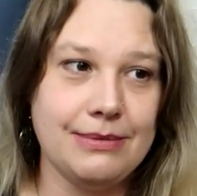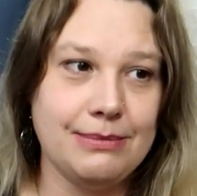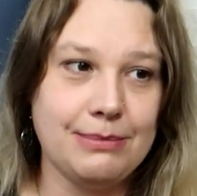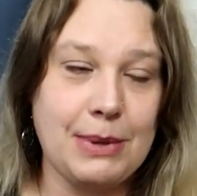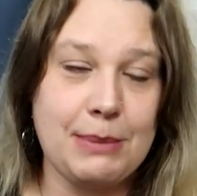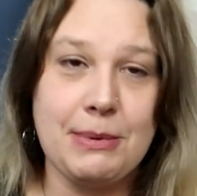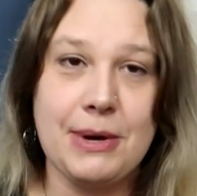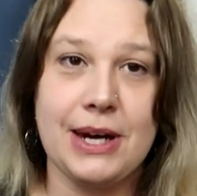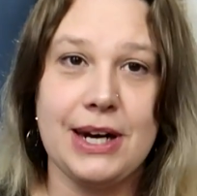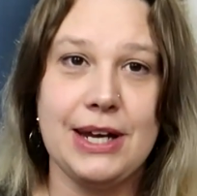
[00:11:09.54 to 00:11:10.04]

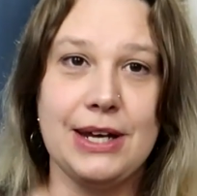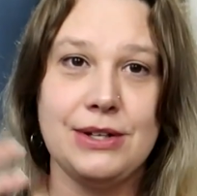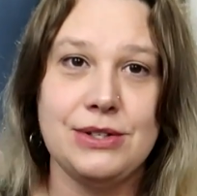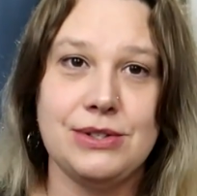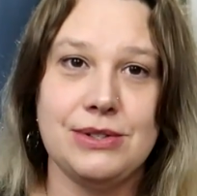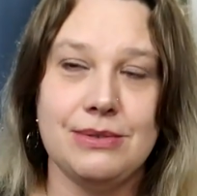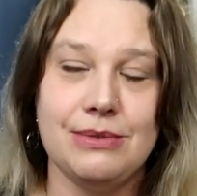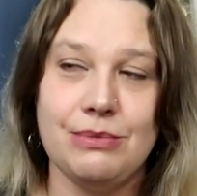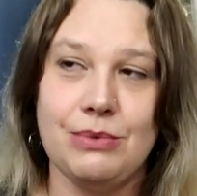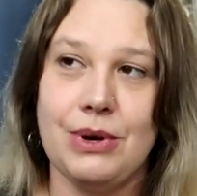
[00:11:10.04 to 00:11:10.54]
my body
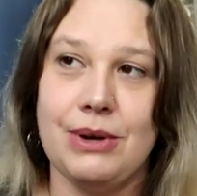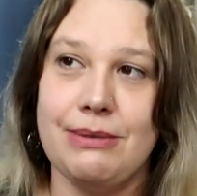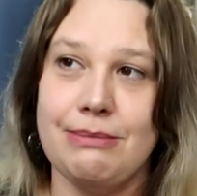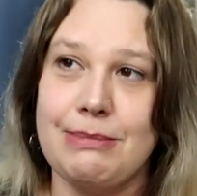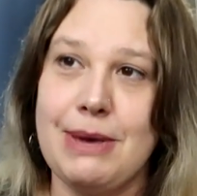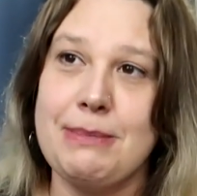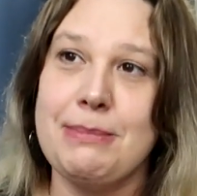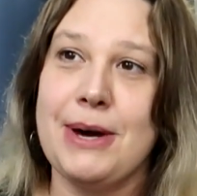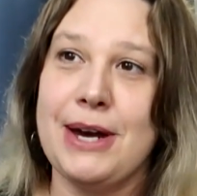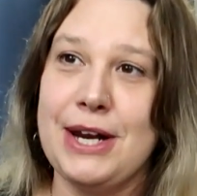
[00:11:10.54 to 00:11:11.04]

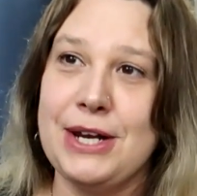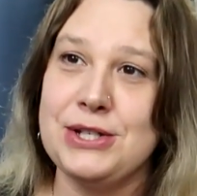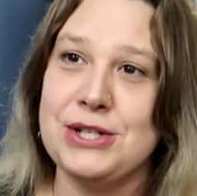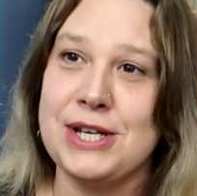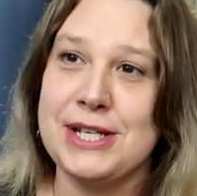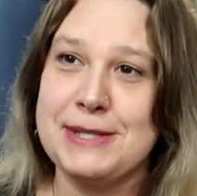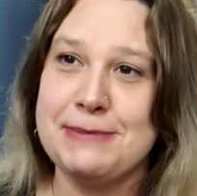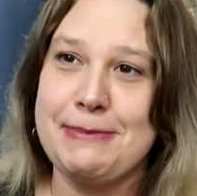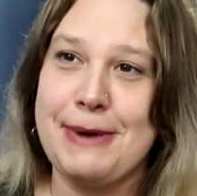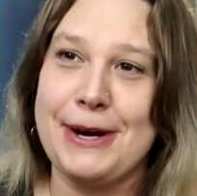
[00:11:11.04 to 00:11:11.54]

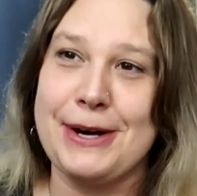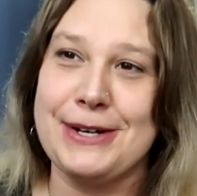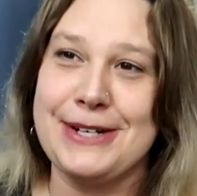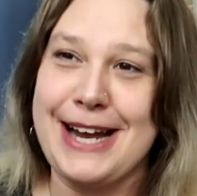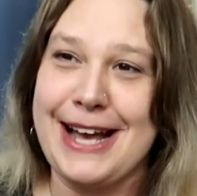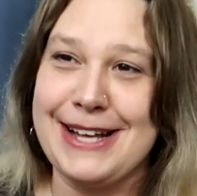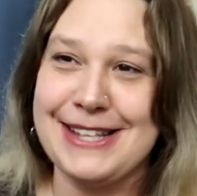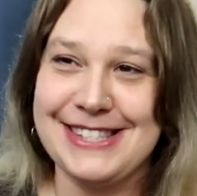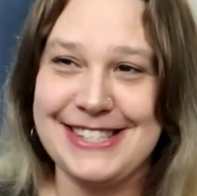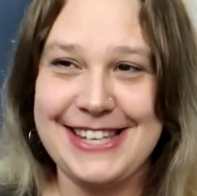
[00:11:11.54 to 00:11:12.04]
adjusts better
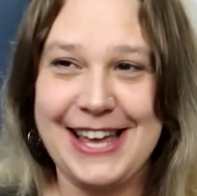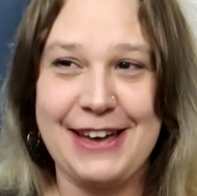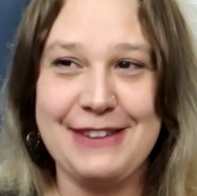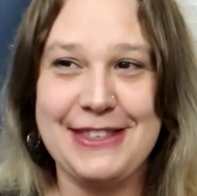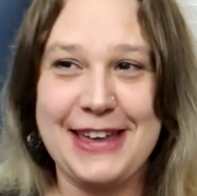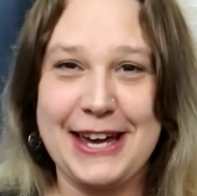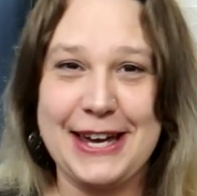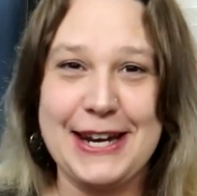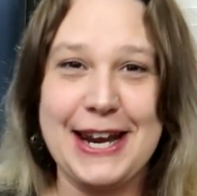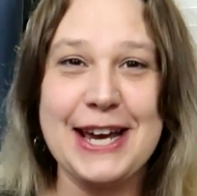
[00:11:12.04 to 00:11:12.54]
down south.
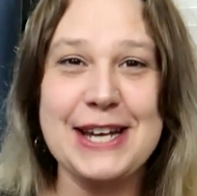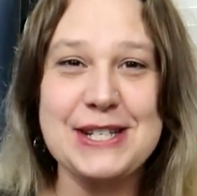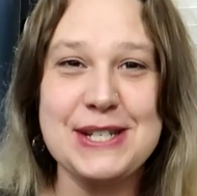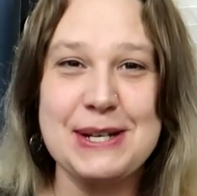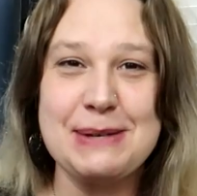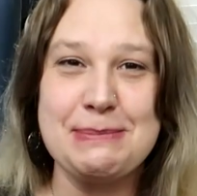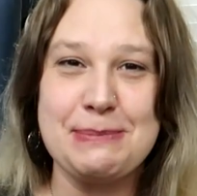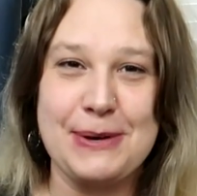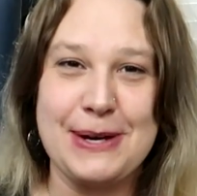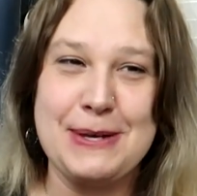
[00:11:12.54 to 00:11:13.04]
I can
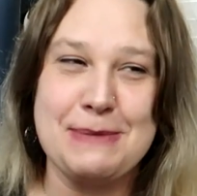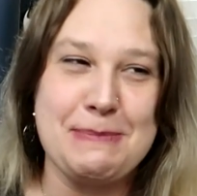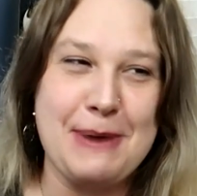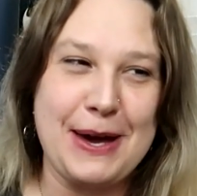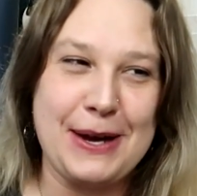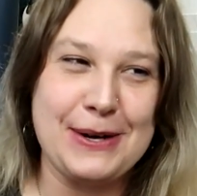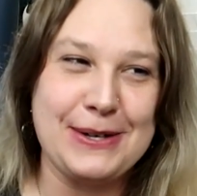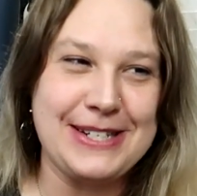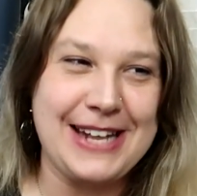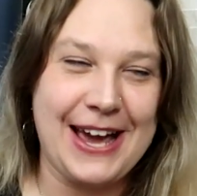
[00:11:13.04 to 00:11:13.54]
actually breathe
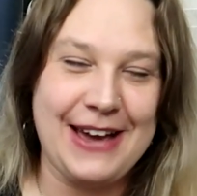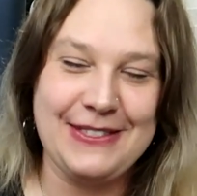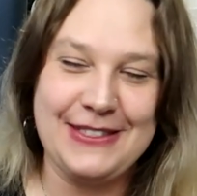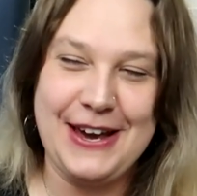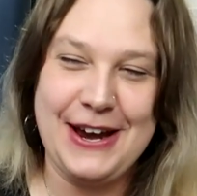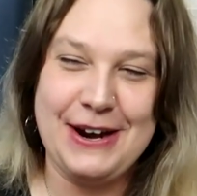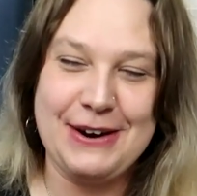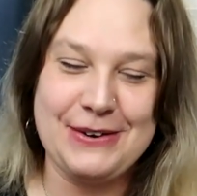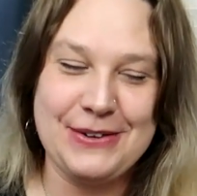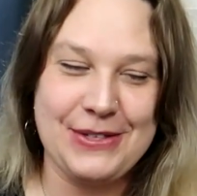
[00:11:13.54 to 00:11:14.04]
better down
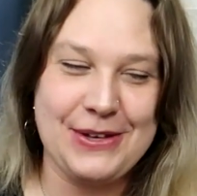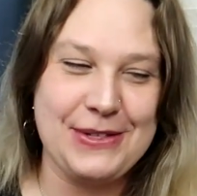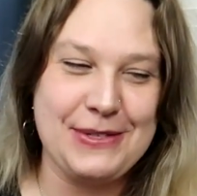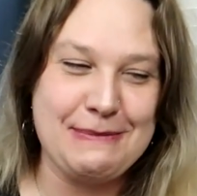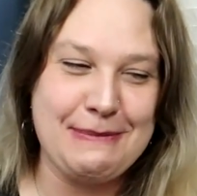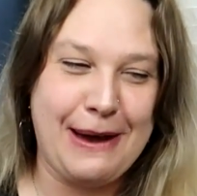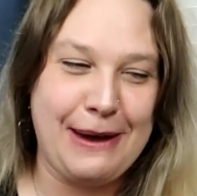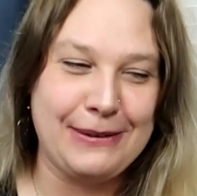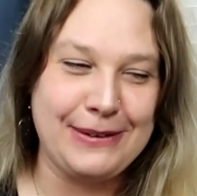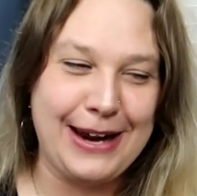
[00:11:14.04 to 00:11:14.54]
there with all the
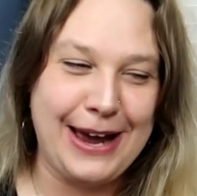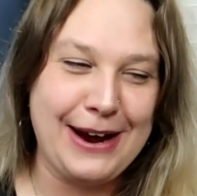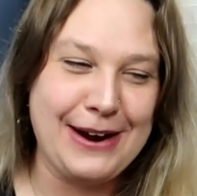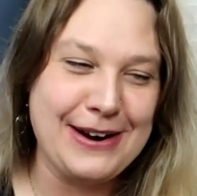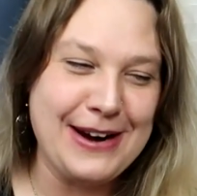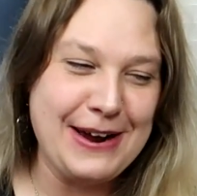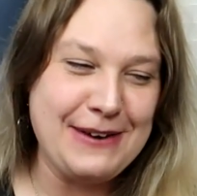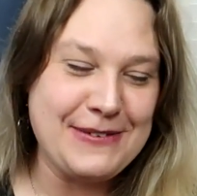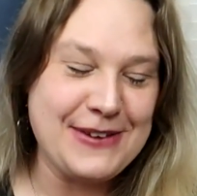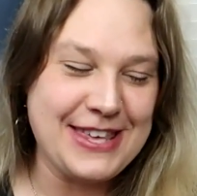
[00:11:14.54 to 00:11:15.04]
mountain air
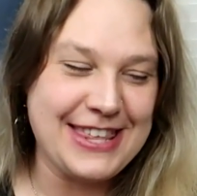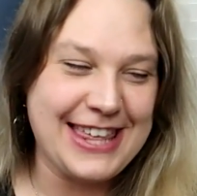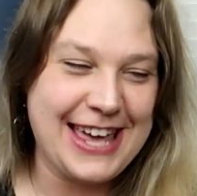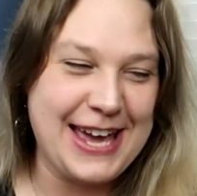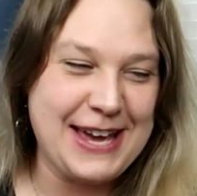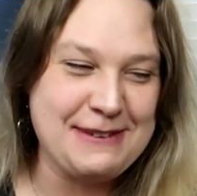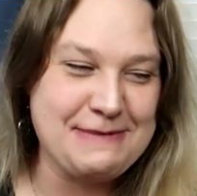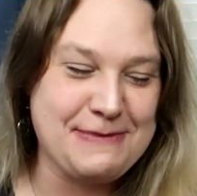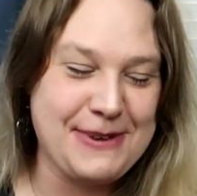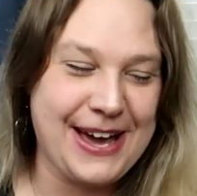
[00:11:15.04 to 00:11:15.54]
and
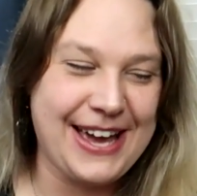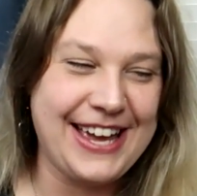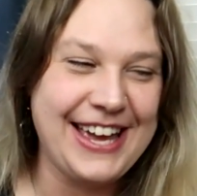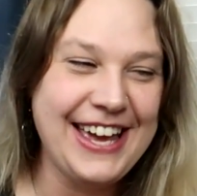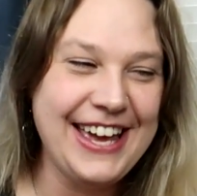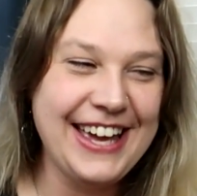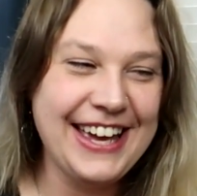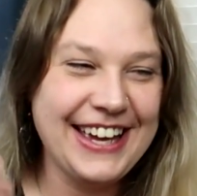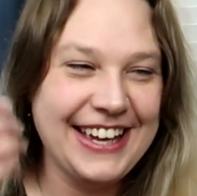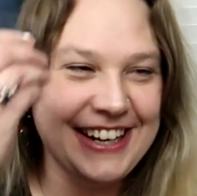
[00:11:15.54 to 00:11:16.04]
everything. But
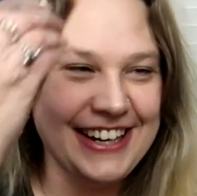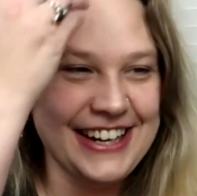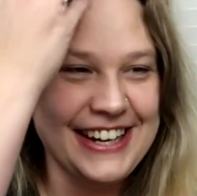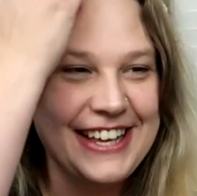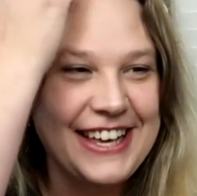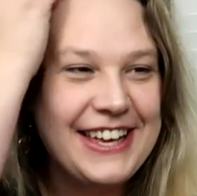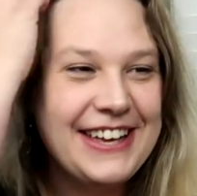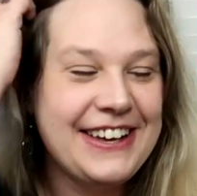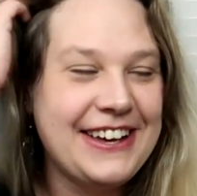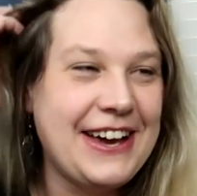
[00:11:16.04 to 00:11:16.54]

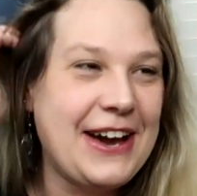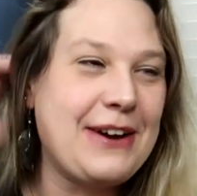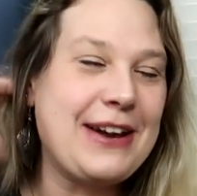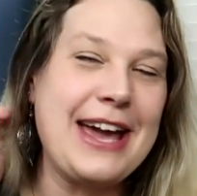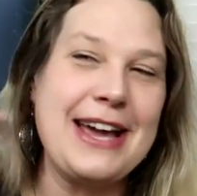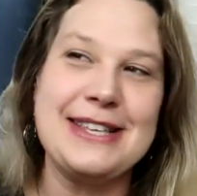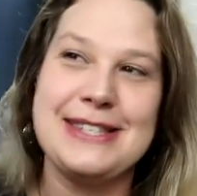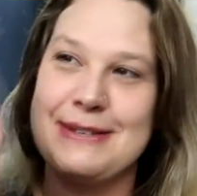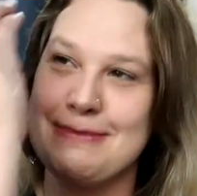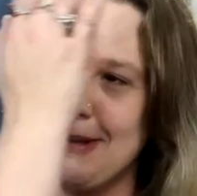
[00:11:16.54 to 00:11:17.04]

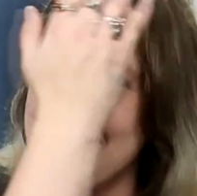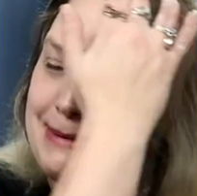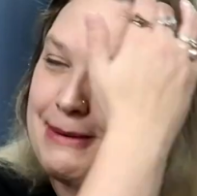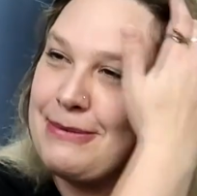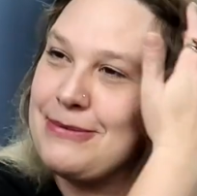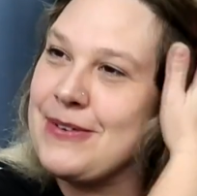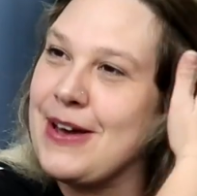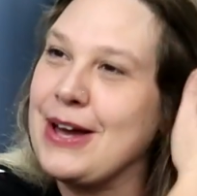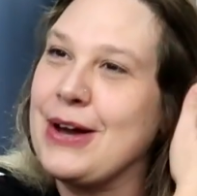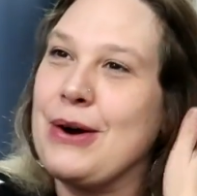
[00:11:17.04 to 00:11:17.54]
okay, so maybe
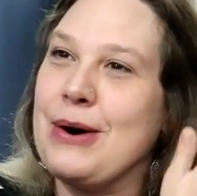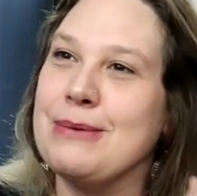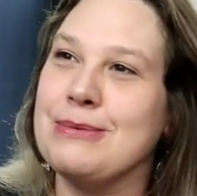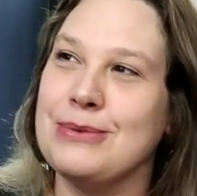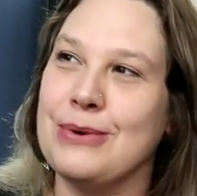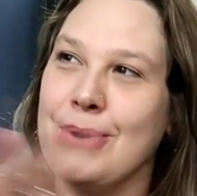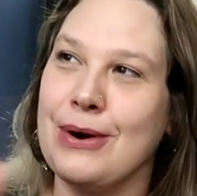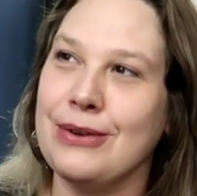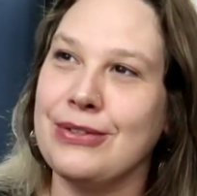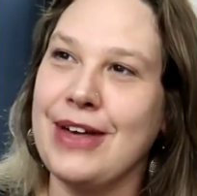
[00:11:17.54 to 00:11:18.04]
if I go up
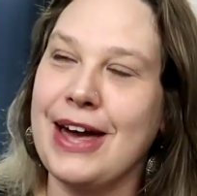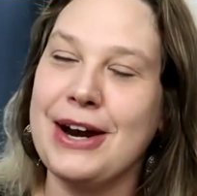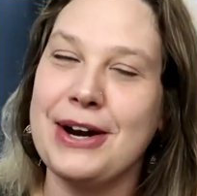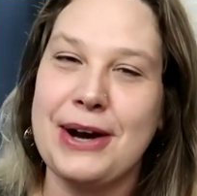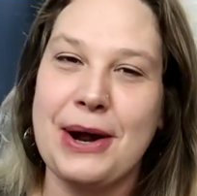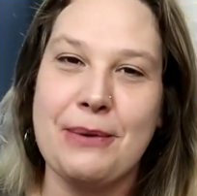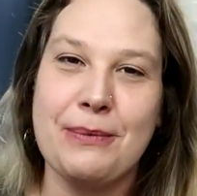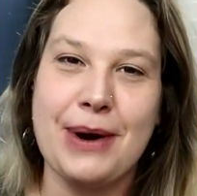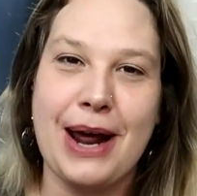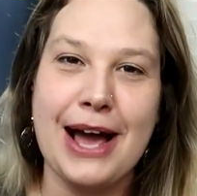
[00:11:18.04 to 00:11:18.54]
north, I don't
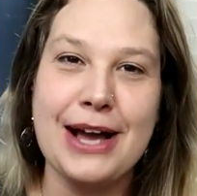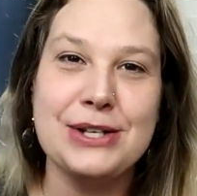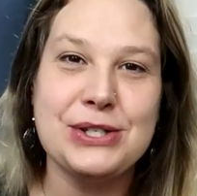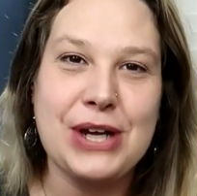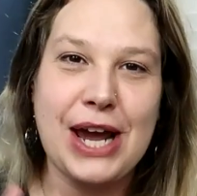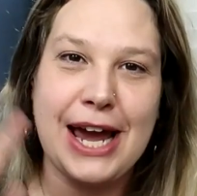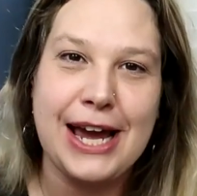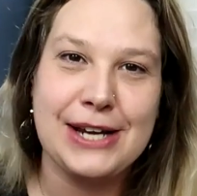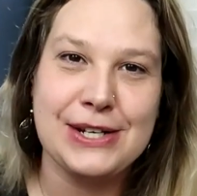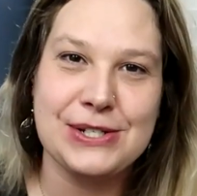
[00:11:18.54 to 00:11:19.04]
know, when I
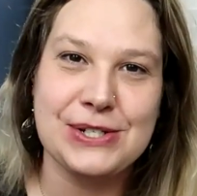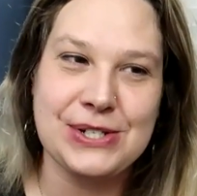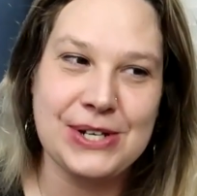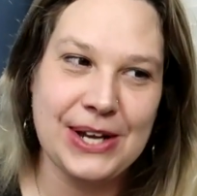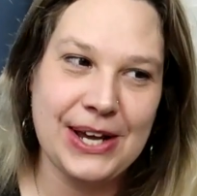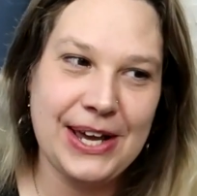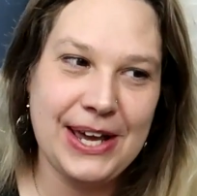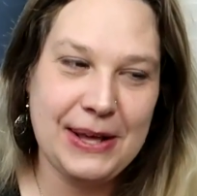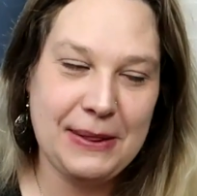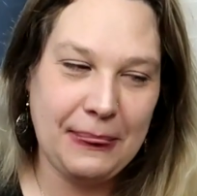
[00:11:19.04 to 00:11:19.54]
change,
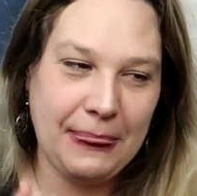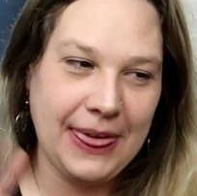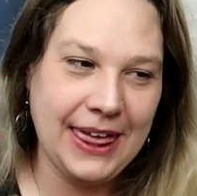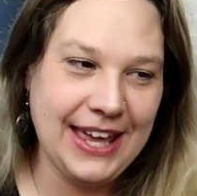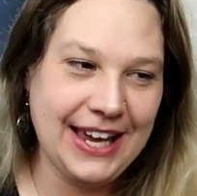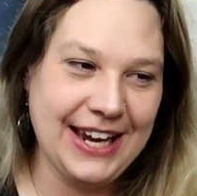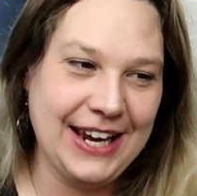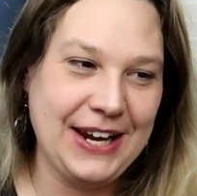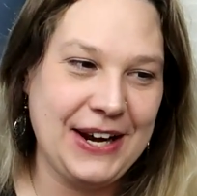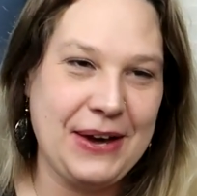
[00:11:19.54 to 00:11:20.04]

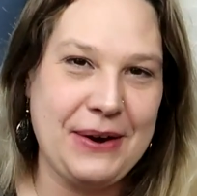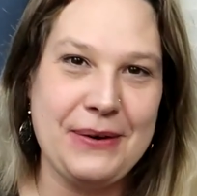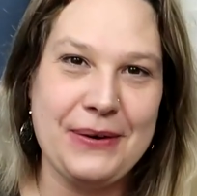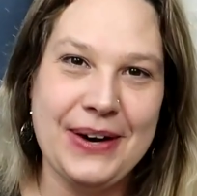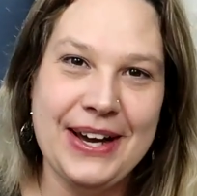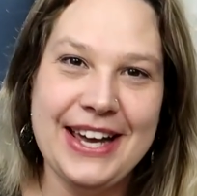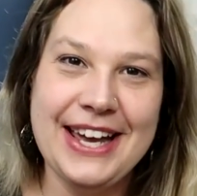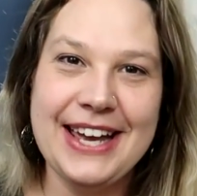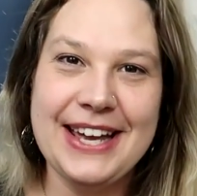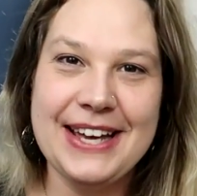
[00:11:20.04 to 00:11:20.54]
you know,